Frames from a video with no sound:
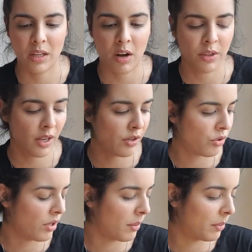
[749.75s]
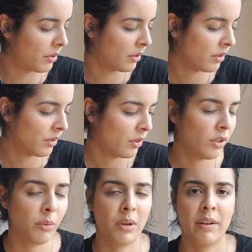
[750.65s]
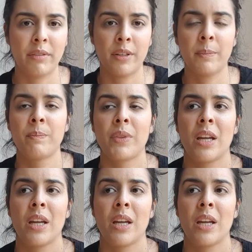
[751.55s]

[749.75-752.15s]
on that trip or whatever,